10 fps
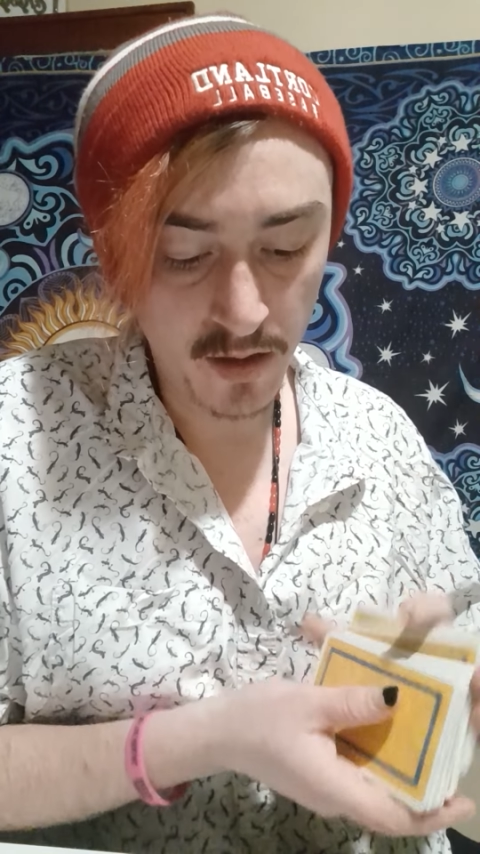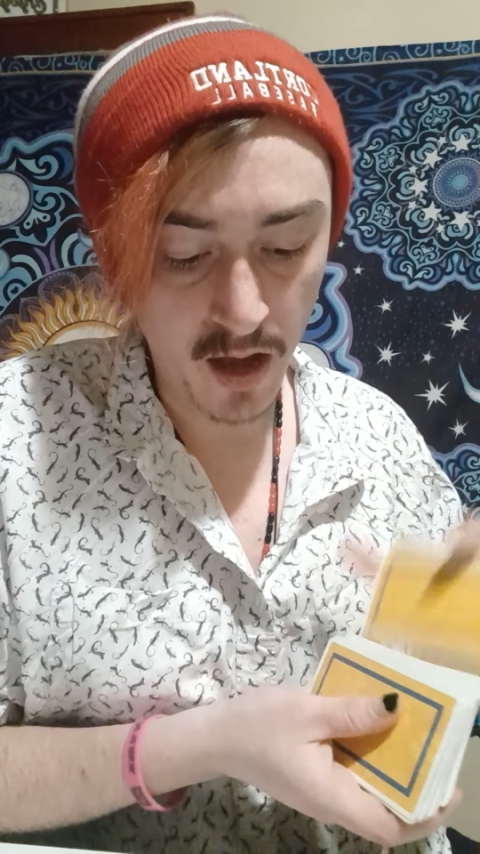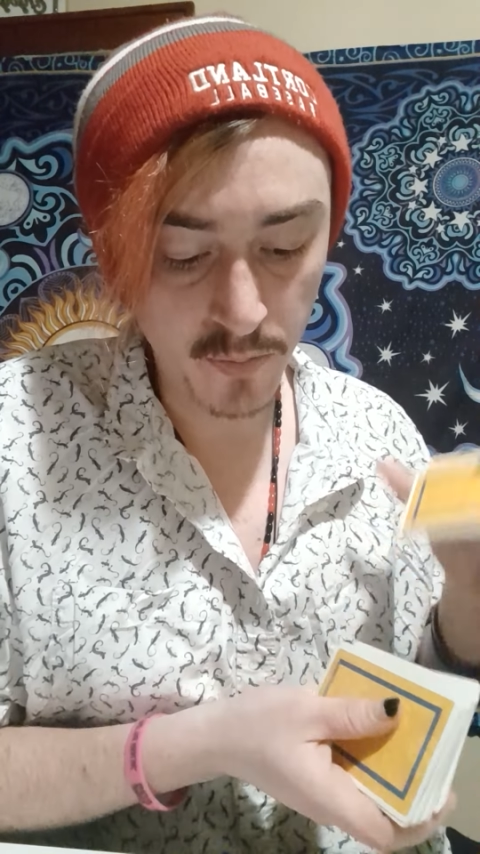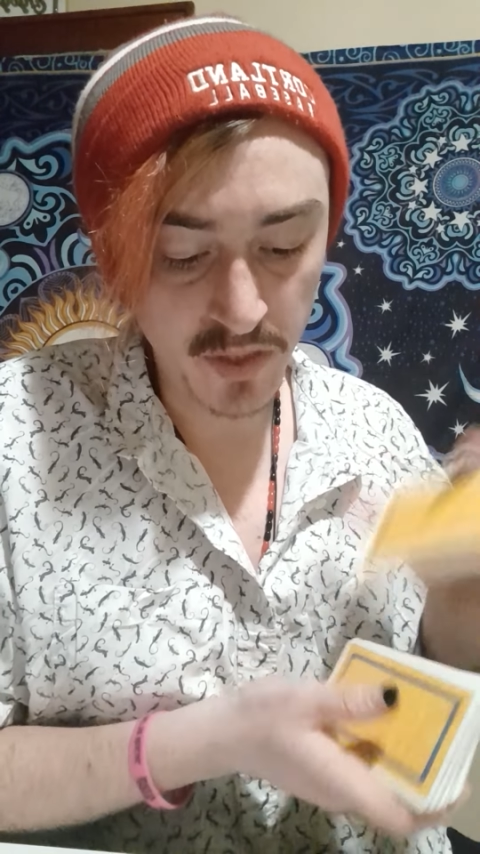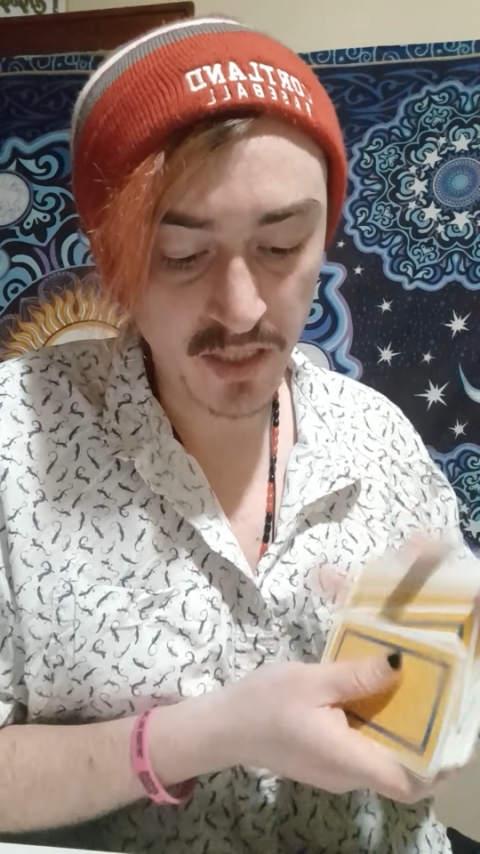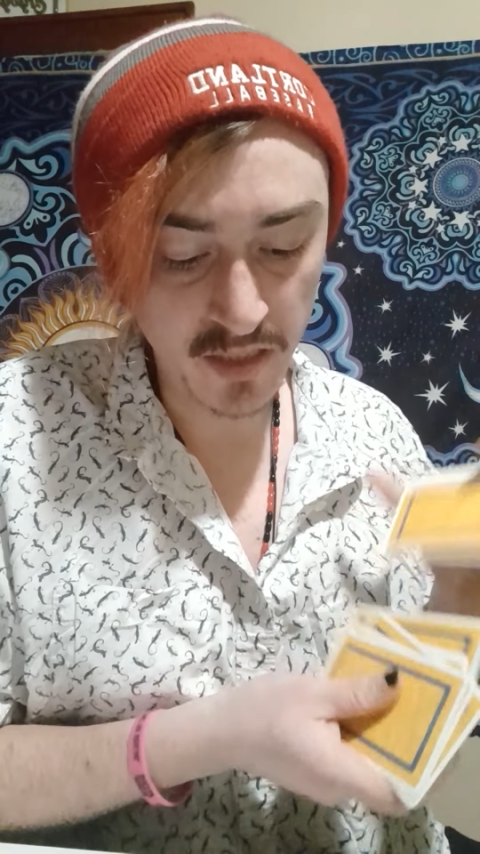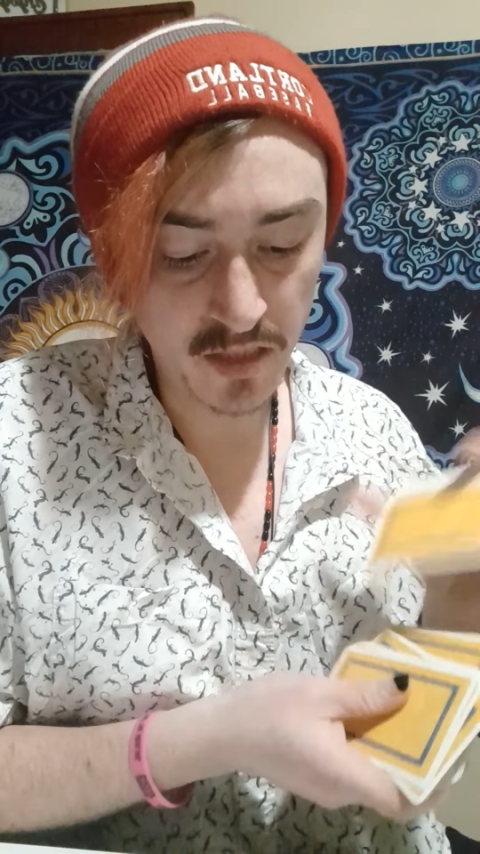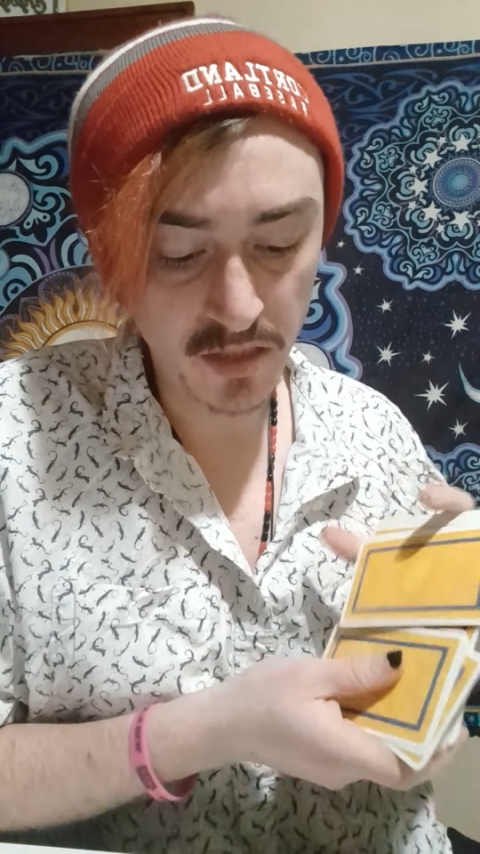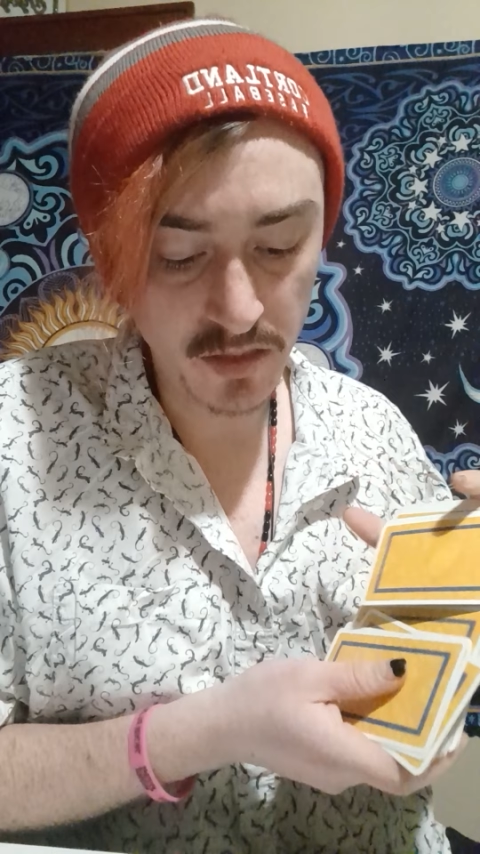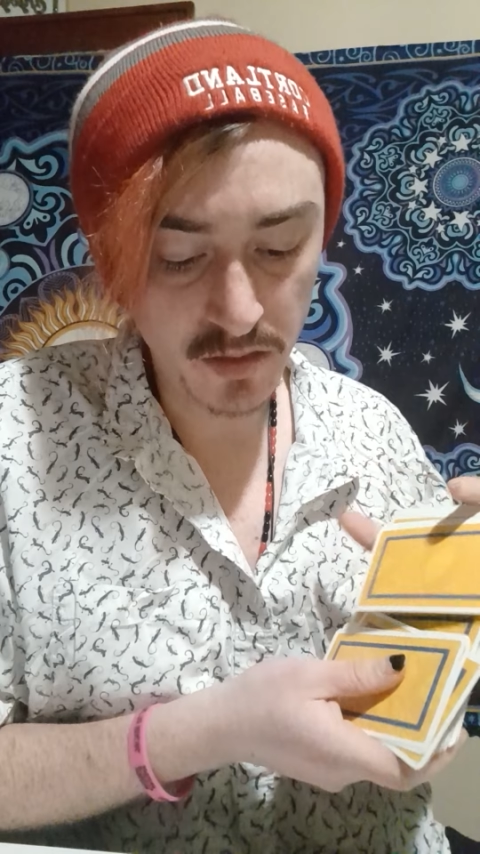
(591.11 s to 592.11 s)

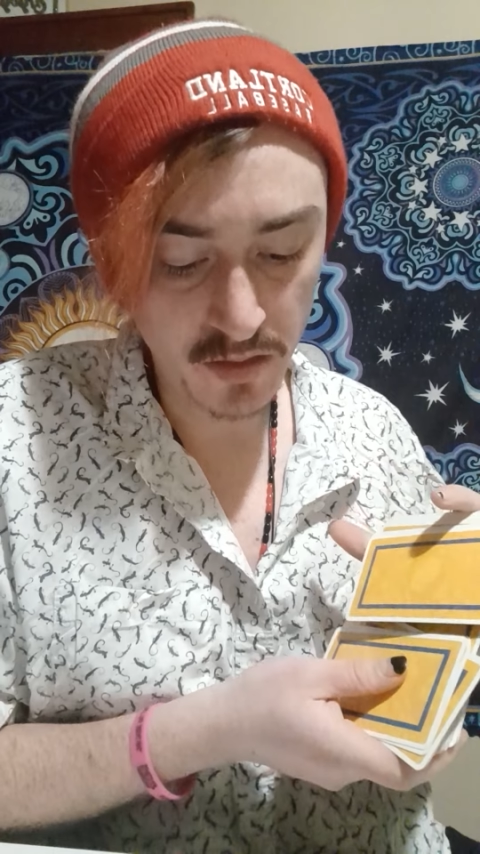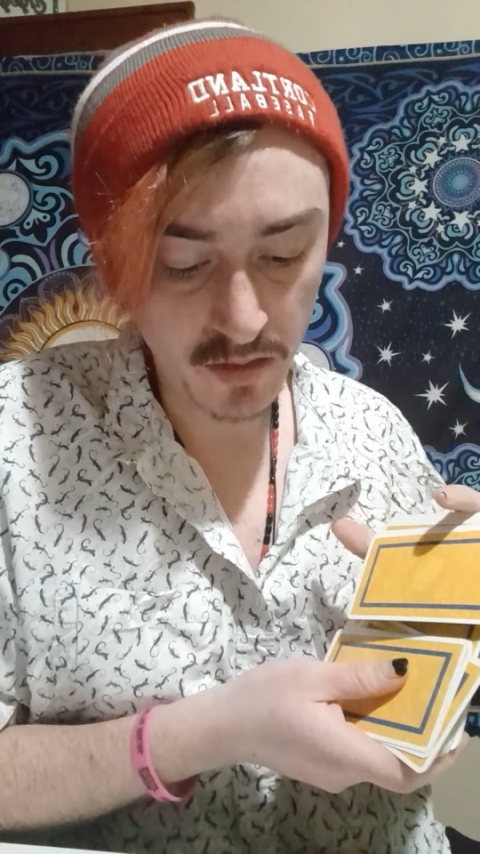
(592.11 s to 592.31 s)
Competence